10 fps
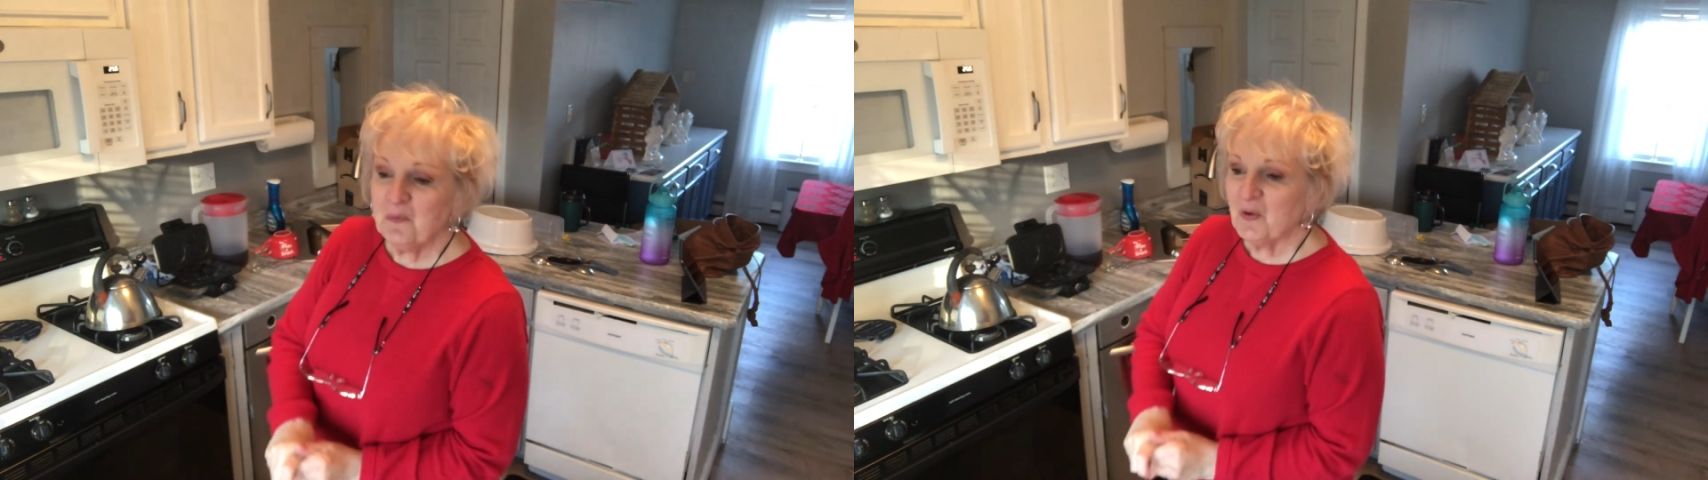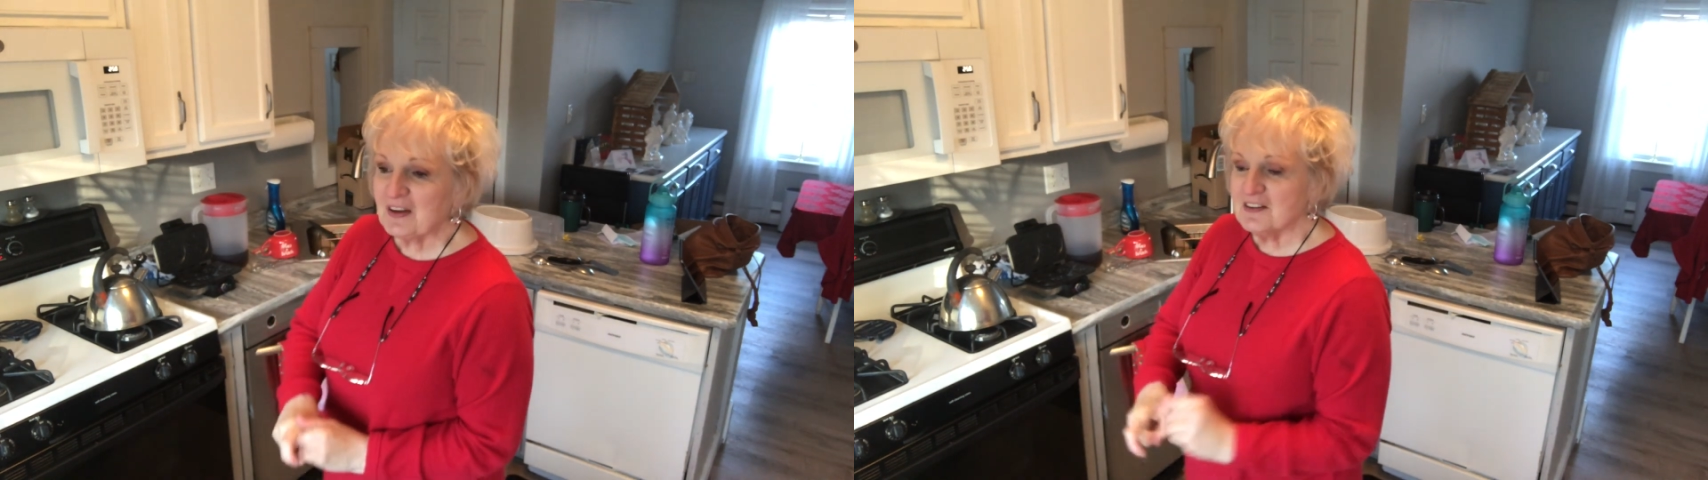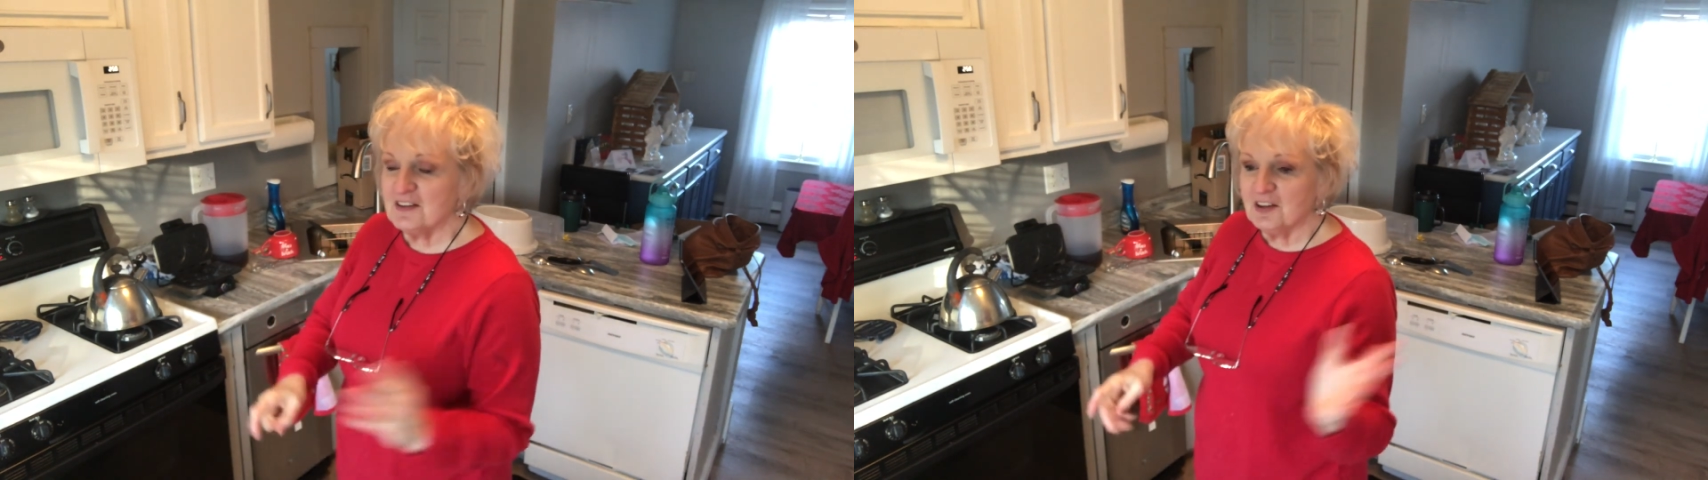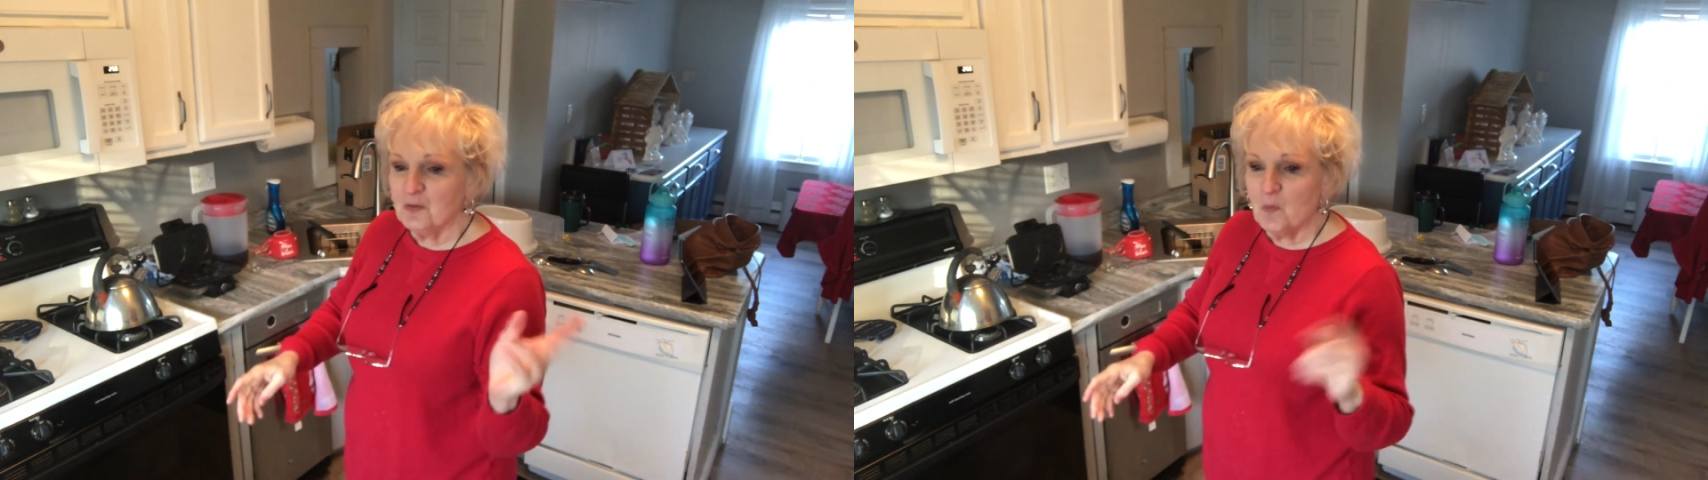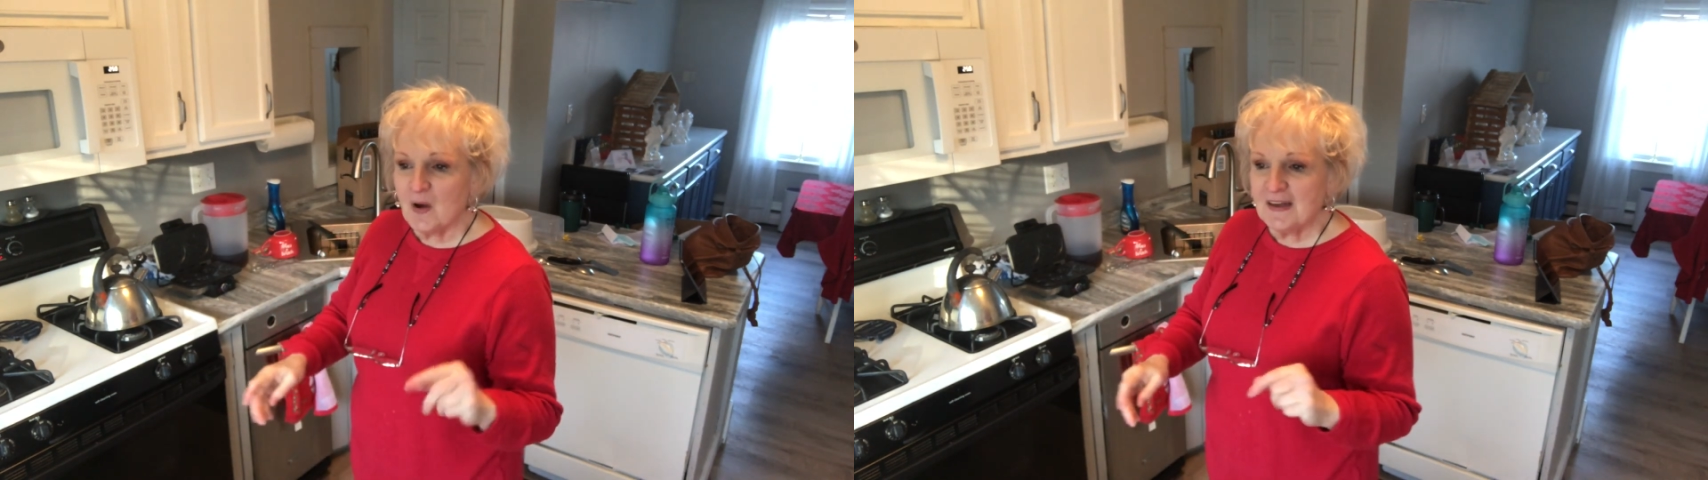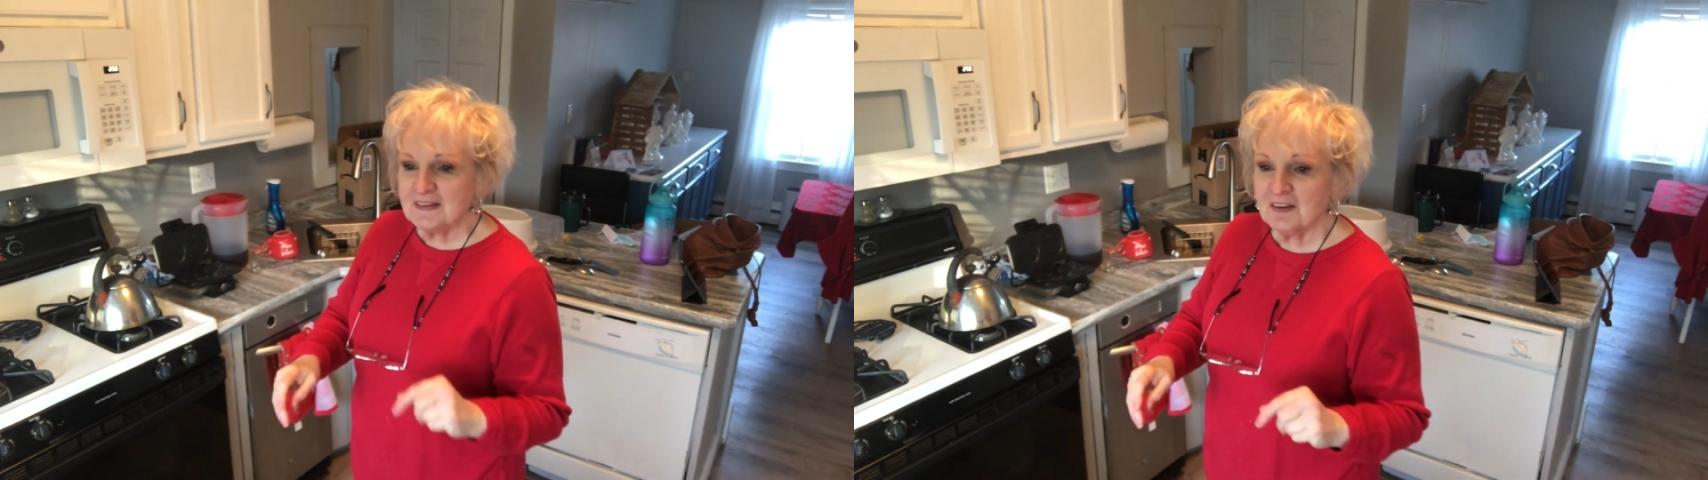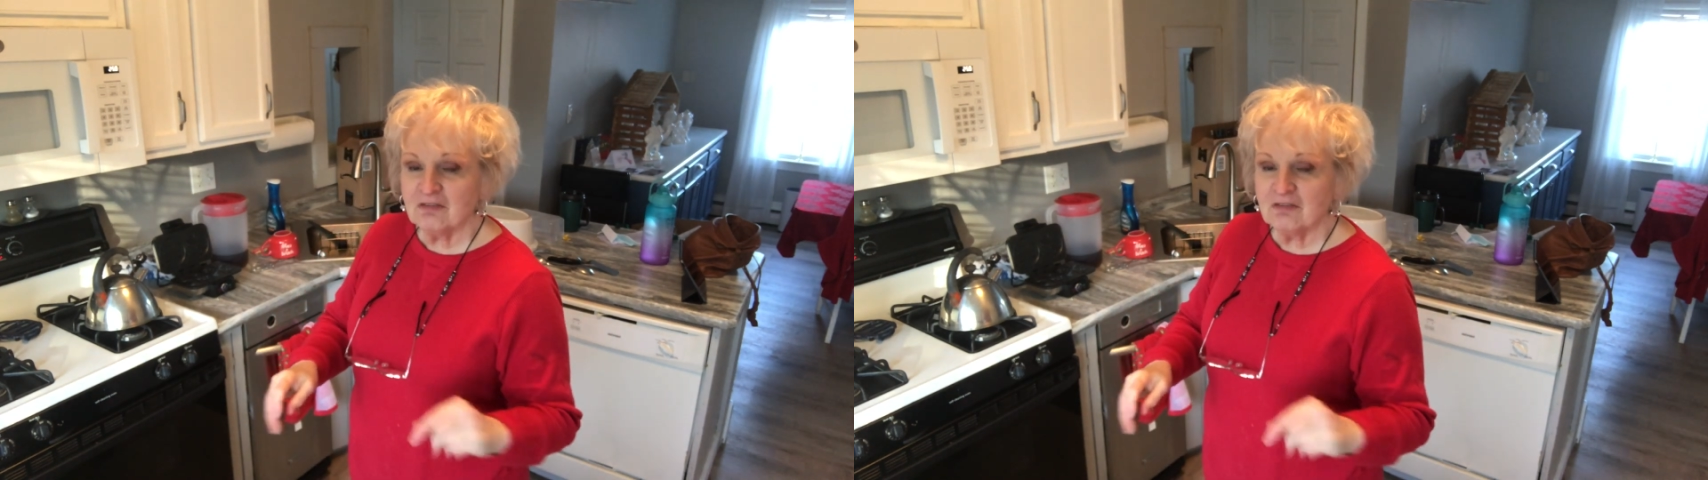worked until 1,